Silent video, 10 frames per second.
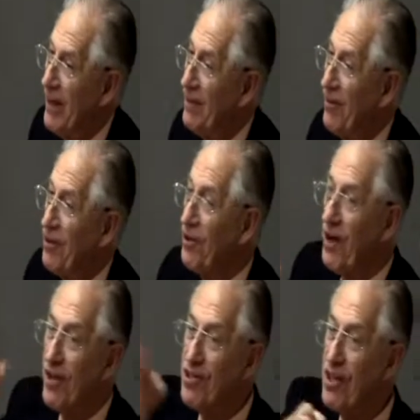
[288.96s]
If you
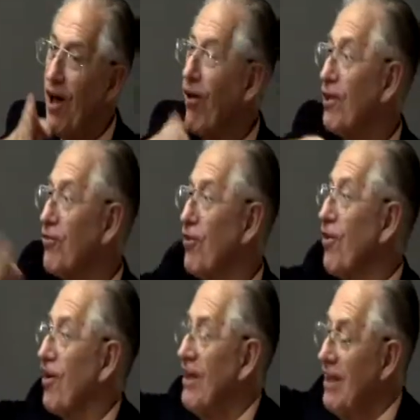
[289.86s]
go slowly
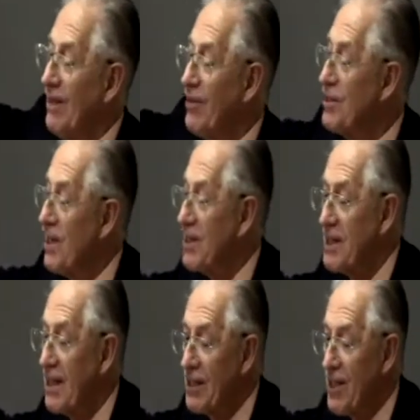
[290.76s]
through the, the
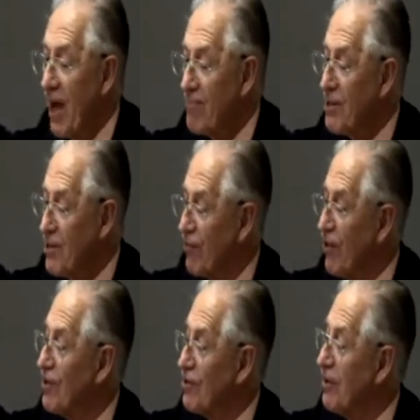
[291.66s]
16 chapters of
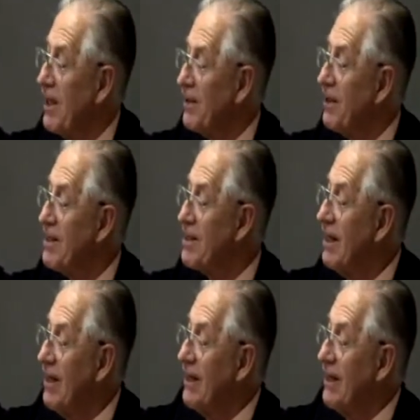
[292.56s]
1 Corinthians,